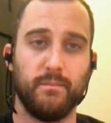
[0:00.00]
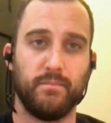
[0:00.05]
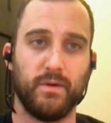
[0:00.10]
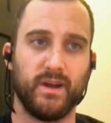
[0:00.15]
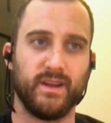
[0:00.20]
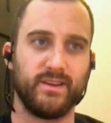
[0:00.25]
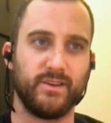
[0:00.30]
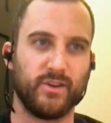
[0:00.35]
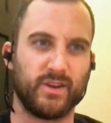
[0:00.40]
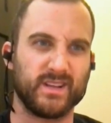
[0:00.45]

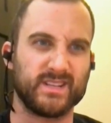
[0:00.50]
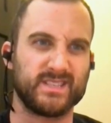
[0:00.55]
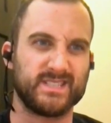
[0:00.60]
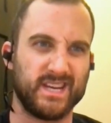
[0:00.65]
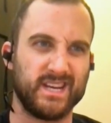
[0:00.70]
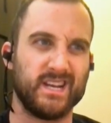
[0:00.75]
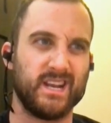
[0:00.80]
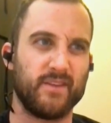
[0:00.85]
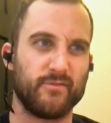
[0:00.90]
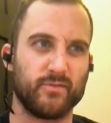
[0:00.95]
But you could
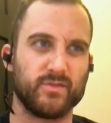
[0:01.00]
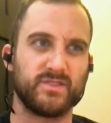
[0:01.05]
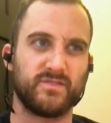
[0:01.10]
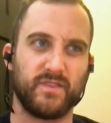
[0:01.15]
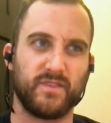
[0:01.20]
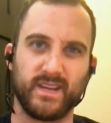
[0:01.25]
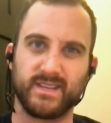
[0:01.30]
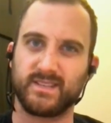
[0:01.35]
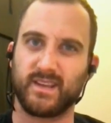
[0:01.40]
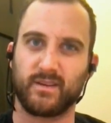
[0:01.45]
see it in everyone's
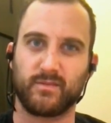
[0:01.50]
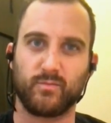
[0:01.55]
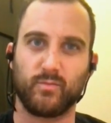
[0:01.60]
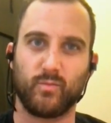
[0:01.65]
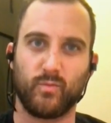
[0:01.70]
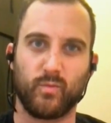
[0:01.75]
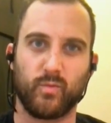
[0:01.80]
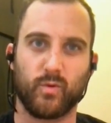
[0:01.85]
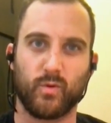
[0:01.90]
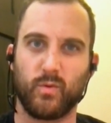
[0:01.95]
face. Like
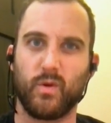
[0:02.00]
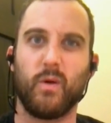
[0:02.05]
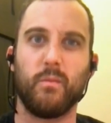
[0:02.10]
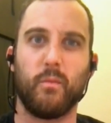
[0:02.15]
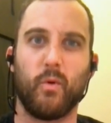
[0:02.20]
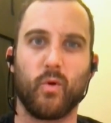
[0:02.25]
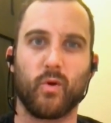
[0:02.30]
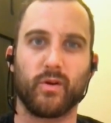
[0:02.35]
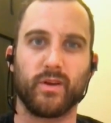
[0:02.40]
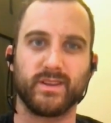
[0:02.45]
we
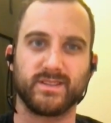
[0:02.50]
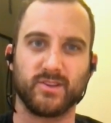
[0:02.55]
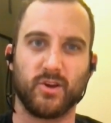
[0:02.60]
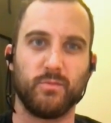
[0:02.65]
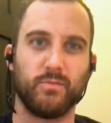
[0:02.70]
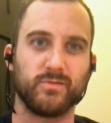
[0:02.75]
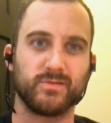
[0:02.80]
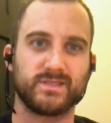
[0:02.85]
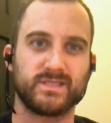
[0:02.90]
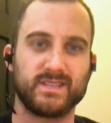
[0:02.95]
want more. It's
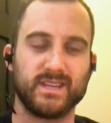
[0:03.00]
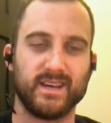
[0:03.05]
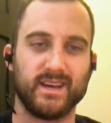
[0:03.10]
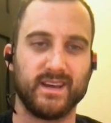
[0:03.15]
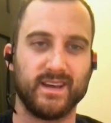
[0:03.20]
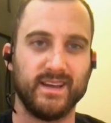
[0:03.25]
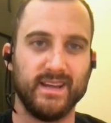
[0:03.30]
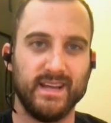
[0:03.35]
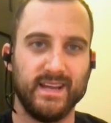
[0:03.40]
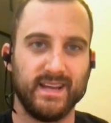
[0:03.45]
almost,
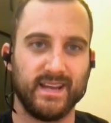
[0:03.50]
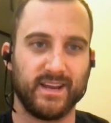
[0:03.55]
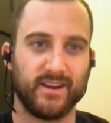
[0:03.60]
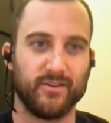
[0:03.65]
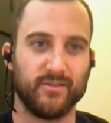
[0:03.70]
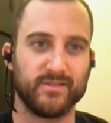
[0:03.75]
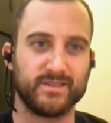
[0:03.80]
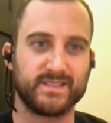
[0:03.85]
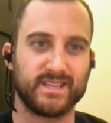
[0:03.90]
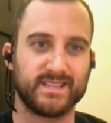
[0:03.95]
uh, you
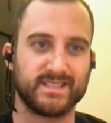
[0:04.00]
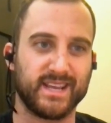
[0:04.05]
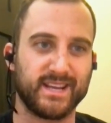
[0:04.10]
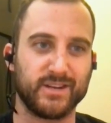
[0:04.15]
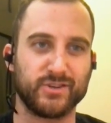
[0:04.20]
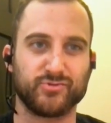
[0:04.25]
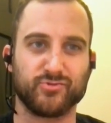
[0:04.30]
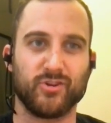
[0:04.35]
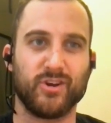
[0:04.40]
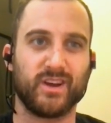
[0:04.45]
know, it's it's
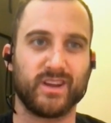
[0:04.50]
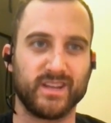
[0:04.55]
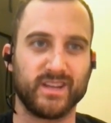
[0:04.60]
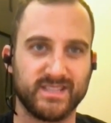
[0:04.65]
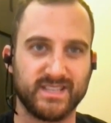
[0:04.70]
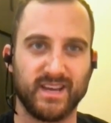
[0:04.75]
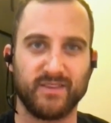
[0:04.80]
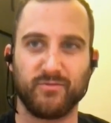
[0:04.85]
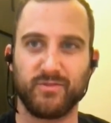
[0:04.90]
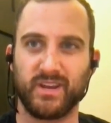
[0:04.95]
like a drug.
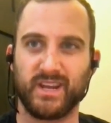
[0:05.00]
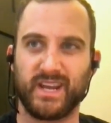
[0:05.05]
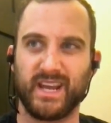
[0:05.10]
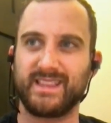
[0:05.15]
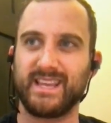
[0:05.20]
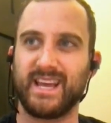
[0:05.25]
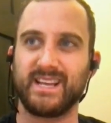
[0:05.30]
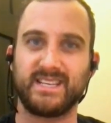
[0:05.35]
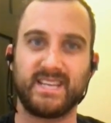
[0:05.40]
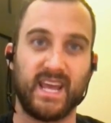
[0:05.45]
You said when you
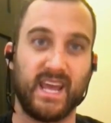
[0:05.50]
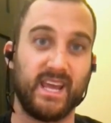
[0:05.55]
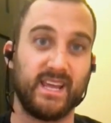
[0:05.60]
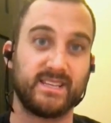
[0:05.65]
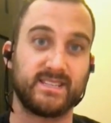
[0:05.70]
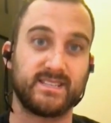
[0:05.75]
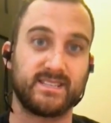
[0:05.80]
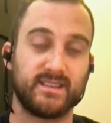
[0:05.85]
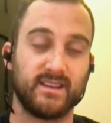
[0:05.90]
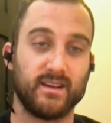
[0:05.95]
get that
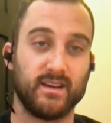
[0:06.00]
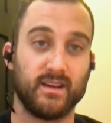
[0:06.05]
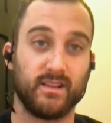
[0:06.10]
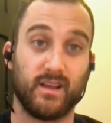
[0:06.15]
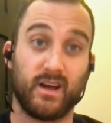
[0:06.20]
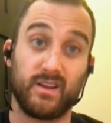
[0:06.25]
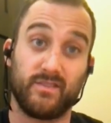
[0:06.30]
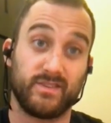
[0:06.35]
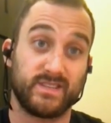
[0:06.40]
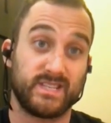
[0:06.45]
taste, uh,
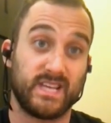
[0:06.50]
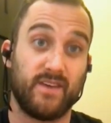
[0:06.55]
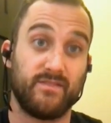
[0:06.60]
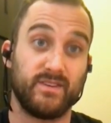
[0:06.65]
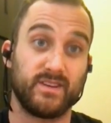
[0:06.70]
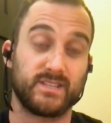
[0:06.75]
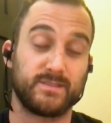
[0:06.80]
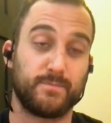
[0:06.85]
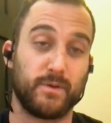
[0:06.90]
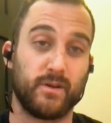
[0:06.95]
a lot of us
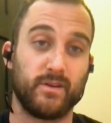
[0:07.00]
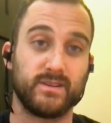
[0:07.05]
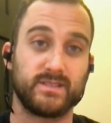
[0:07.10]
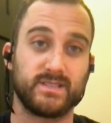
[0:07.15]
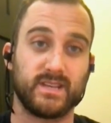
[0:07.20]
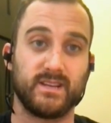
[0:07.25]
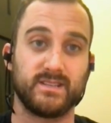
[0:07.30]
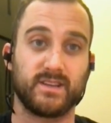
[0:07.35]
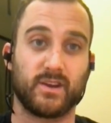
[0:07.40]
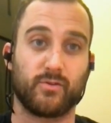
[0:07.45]
haven't
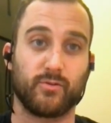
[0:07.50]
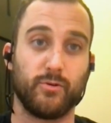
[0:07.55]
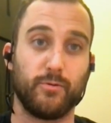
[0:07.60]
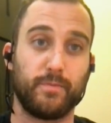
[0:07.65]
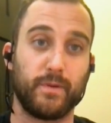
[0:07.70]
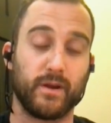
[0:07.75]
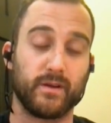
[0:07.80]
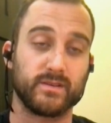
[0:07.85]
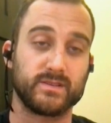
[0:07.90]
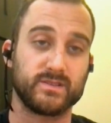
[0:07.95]
experienced that as a
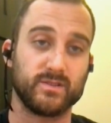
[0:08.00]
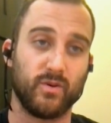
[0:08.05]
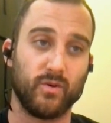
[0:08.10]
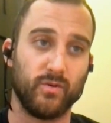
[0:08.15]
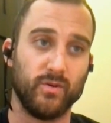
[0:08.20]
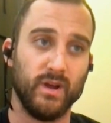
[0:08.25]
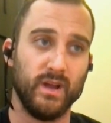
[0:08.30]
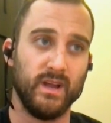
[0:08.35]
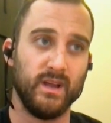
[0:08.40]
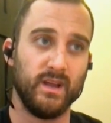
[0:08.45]
group here.
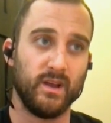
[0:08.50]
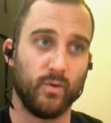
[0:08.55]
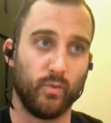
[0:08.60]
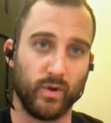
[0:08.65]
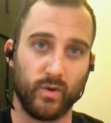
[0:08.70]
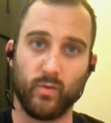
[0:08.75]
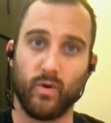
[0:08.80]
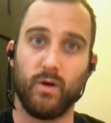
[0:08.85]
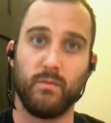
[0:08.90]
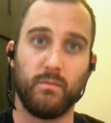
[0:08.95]
So
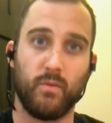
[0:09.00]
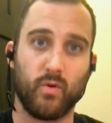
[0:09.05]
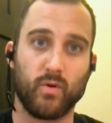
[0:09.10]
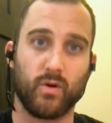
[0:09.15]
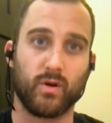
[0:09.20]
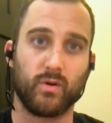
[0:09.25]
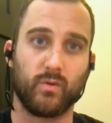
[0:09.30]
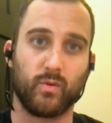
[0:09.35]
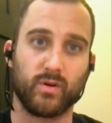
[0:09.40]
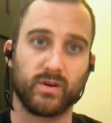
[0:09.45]
we want
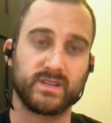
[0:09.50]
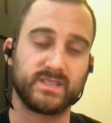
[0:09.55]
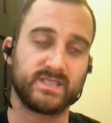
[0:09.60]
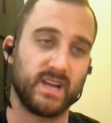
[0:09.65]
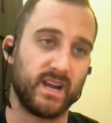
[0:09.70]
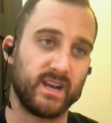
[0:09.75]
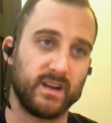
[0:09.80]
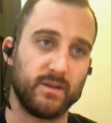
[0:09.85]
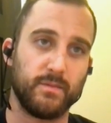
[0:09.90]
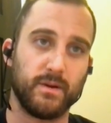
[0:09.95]
more. We're
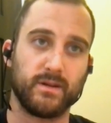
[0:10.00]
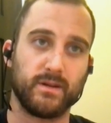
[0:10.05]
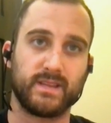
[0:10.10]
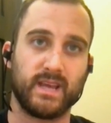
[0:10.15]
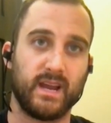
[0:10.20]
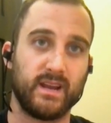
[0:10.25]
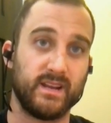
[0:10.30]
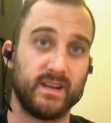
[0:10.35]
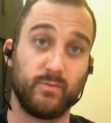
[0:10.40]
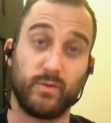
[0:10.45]
excited about
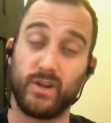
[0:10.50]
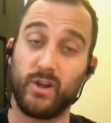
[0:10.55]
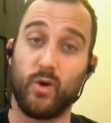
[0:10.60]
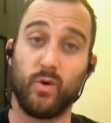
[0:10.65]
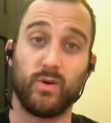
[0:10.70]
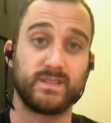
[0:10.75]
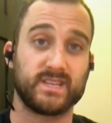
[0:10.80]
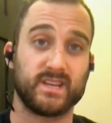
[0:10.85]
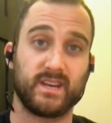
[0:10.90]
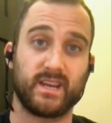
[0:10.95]
that, and we
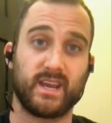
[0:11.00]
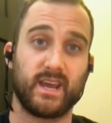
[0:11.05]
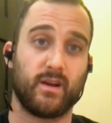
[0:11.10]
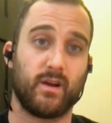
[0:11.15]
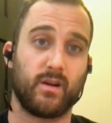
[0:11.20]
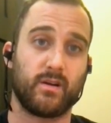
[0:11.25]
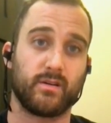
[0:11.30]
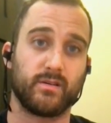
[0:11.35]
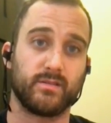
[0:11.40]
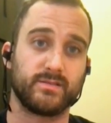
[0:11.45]
know it's going to get
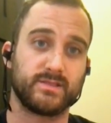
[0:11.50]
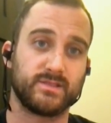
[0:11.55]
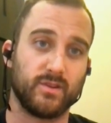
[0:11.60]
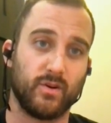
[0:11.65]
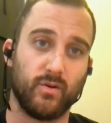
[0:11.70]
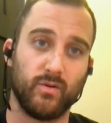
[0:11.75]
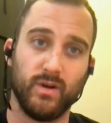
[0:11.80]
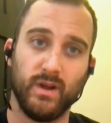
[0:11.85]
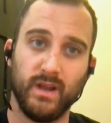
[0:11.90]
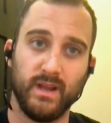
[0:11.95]
harder.
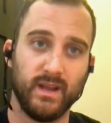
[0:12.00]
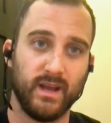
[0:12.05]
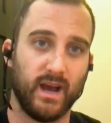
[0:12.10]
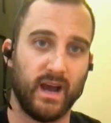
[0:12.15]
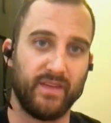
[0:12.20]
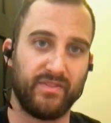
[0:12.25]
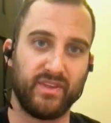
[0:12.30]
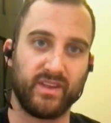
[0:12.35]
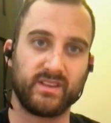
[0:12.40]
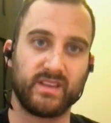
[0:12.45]
So
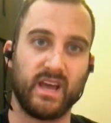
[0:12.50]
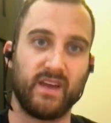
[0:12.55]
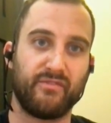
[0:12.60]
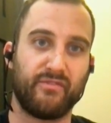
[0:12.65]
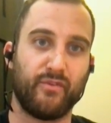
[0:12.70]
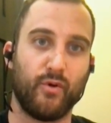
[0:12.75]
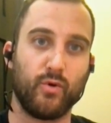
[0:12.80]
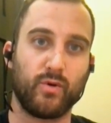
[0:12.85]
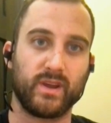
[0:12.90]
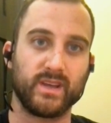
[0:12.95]
I think
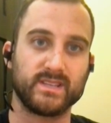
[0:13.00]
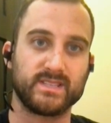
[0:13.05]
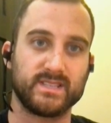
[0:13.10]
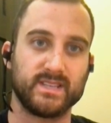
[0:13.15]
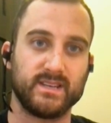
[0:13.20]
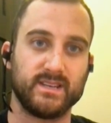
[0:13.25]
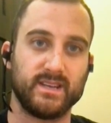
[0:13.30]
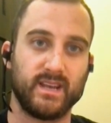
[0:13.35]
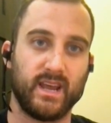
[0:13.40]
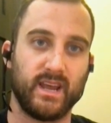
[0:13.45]
that
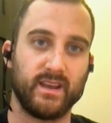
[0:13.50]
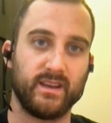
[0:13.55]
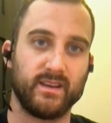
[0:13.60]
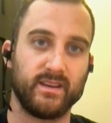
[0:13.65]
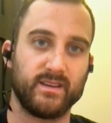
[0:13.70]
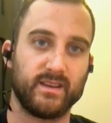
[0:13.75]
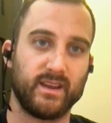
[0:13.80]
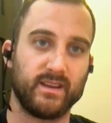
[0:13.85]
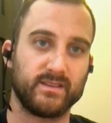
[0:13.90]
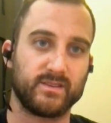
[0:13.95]
focus and
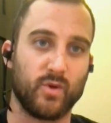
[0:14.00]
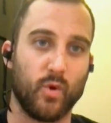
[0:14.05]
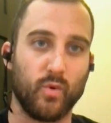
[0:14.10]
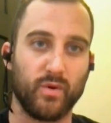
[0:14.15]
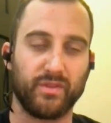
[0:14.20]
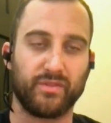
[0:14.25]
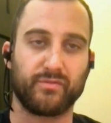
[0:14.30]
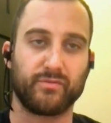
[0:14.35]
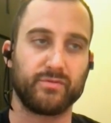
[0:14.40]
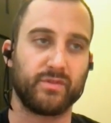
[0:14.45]
and and
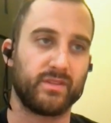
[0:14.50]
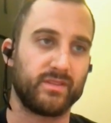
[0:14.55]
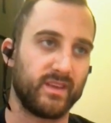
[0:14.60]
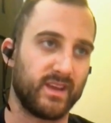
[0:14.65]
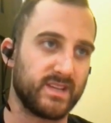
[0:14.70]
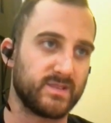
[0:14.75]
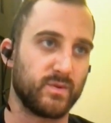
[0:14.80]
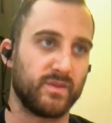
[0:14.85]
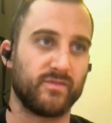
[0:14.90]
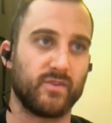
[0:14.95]
going through the
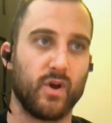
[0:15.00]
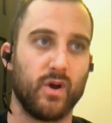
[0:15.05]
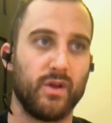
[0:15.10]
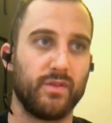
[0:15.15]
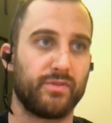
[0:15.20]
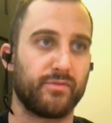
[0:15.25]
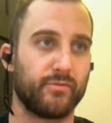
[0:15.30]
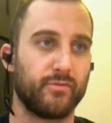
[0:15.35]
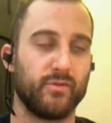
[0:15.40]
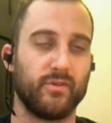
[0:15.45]
things we've
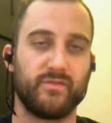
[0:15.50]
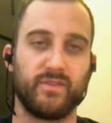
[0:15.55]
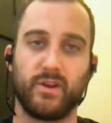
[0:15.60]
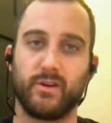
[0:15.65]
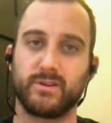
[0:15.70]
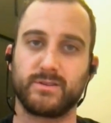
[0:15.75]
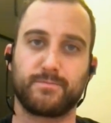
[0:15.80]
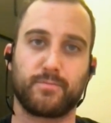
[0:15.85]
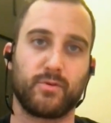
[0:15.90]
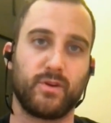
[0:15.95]
gone through of
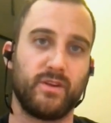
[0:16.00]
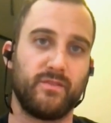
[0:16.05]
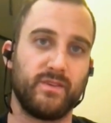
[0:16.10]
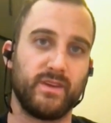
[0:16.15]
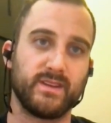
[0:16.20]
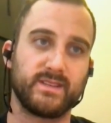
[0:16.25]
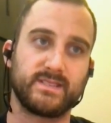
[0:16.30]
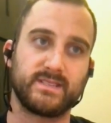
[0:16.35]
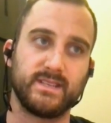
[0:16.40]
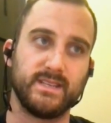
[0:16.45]
years
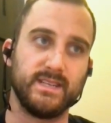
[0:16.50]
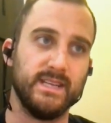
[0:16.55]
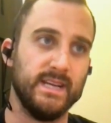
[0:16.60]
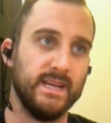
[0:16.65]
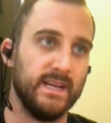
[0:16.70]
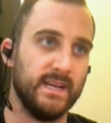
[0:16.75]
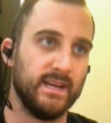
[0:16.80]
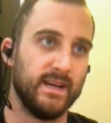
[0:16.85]
previous, and